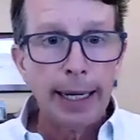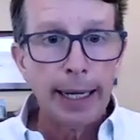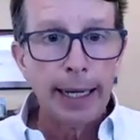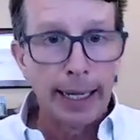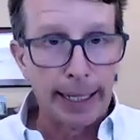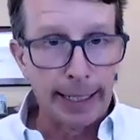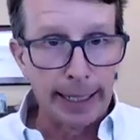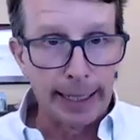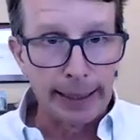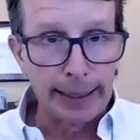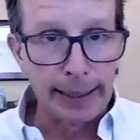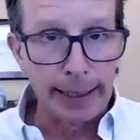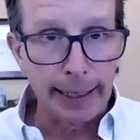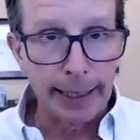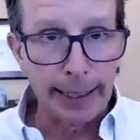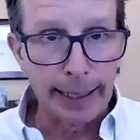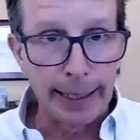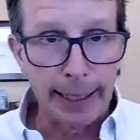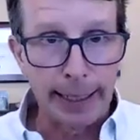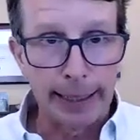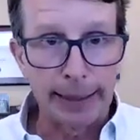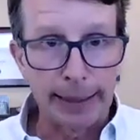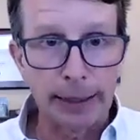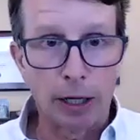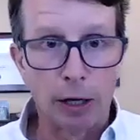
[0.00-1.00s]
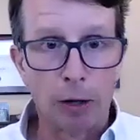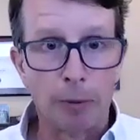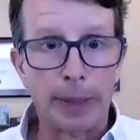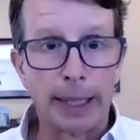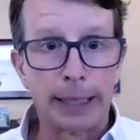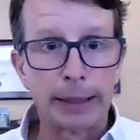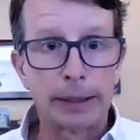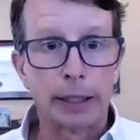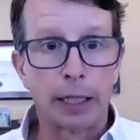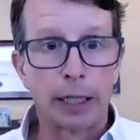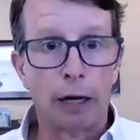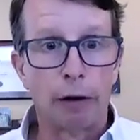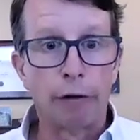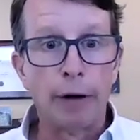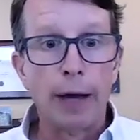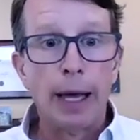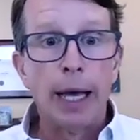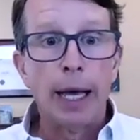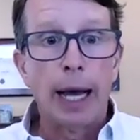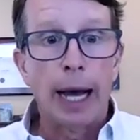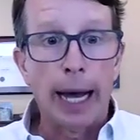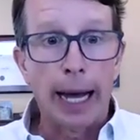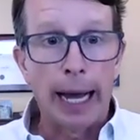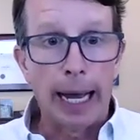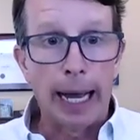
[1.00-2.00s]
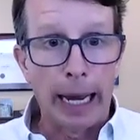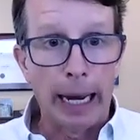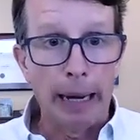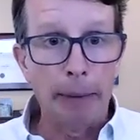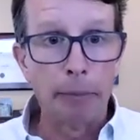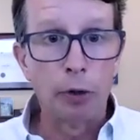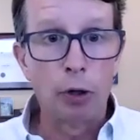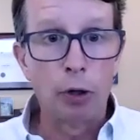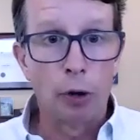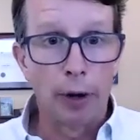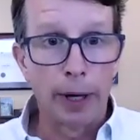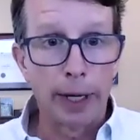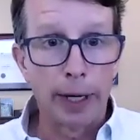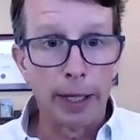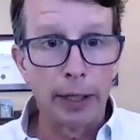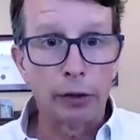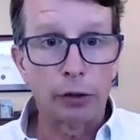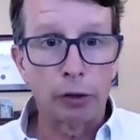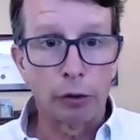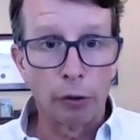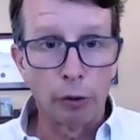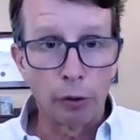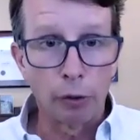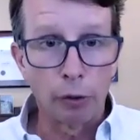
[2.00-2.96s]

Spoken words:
and I tell myself, I'm going to